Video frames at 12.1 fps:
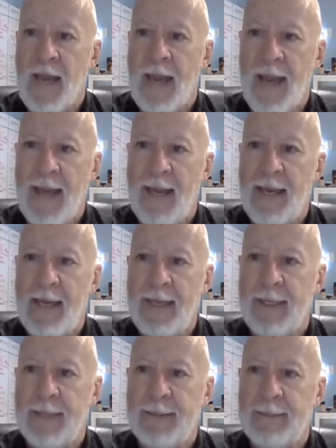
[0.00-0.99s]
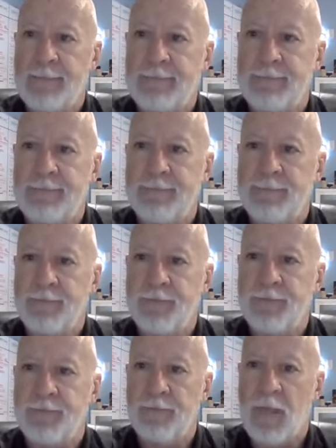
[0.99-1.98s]
Um,
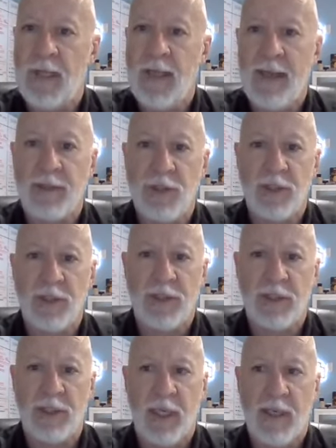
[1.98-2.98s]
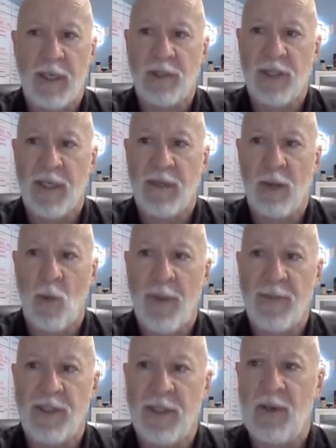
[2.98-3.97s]
yeah, so check it out. Check out our
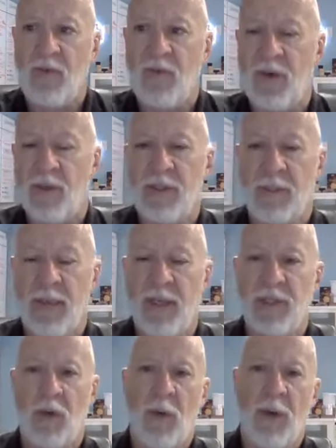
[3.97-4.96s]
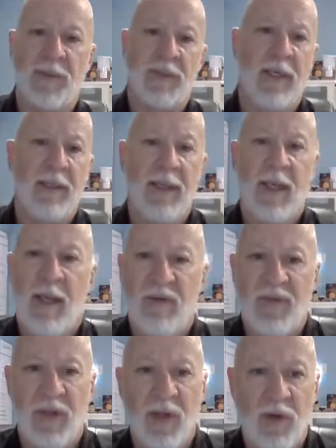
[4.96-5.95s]
website, our fundraising page on our website.
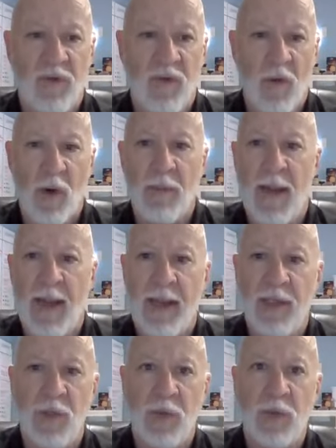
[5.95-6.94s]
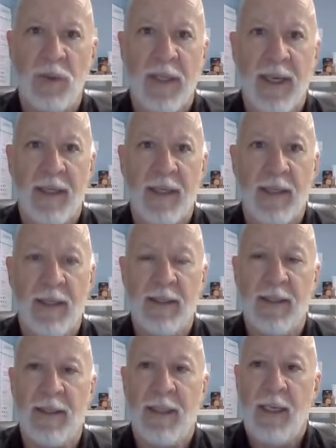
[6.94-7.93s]
Fill in the form, and you will get
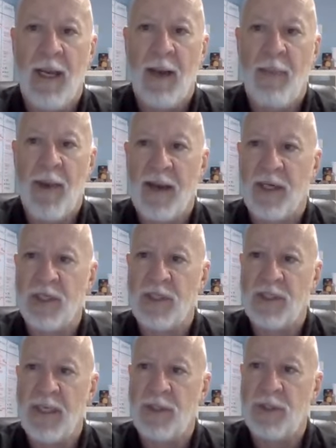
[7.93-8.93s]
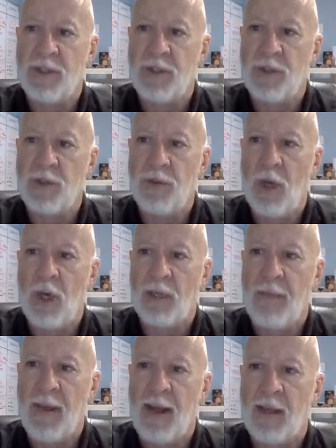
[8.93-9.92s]
a, a package sent to you
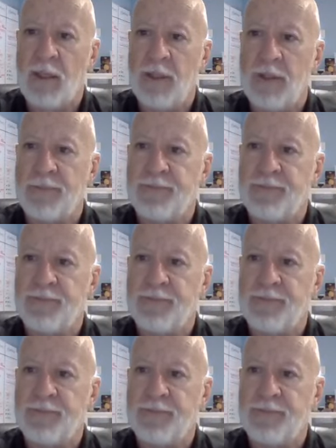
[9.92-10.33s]
automatically.